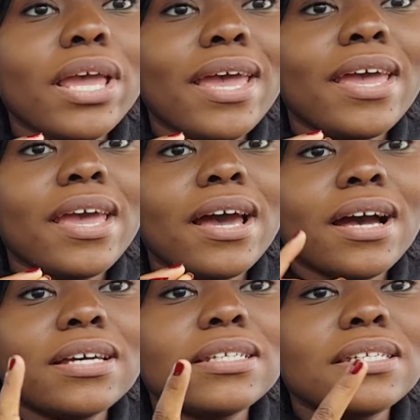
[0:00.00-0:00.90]

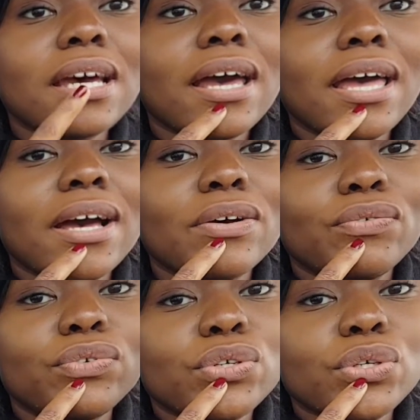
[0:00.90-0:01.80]
And I
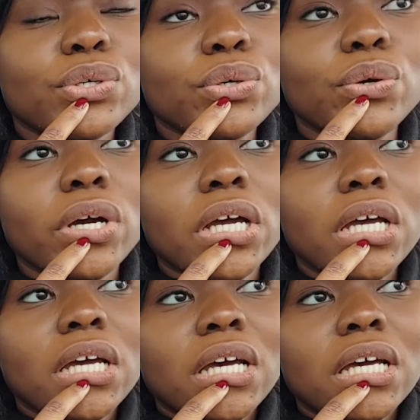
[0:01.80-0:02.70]
have to...
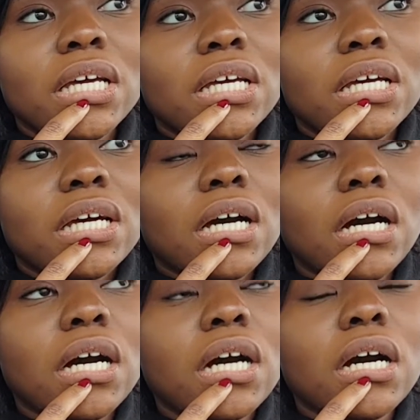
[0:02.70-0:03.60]

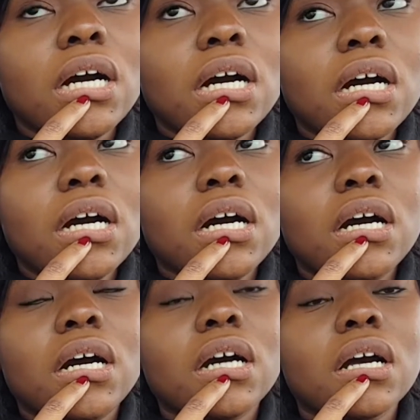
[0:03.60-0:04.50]

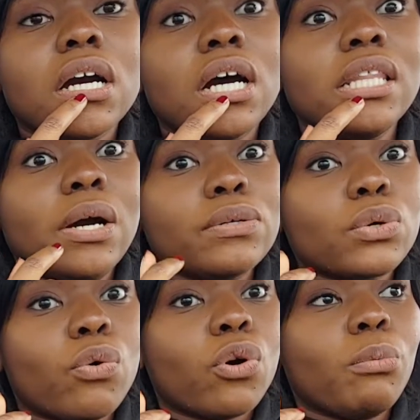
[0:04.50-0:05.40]
Oh, God, that was
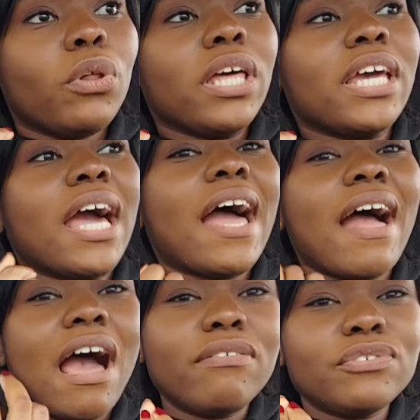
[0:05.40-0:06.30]
horrible. Like,
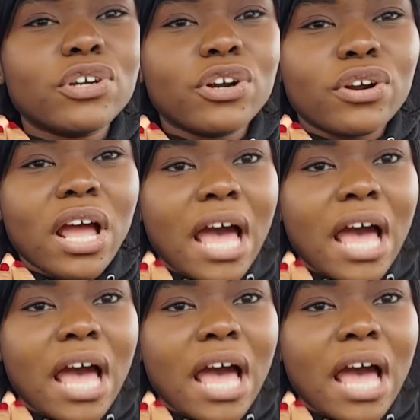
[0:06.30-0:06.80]
after...